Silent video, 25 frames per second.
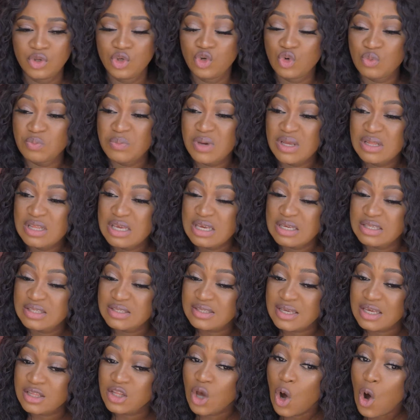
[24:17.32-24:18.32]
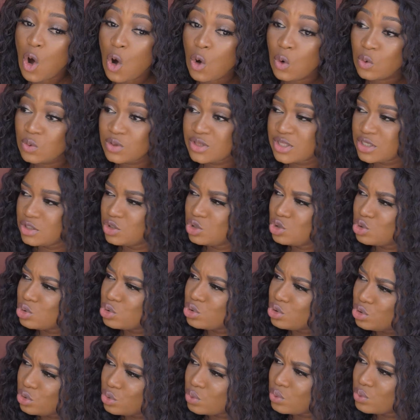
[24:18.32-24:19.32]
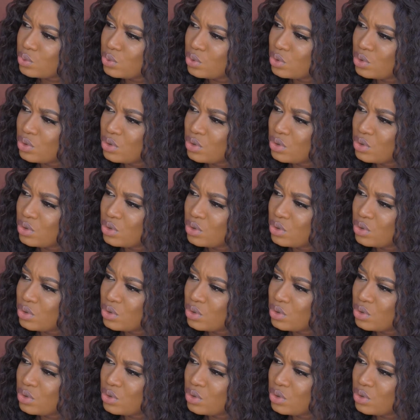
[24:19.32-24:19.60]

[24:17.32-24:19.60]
You mean he said all this to you?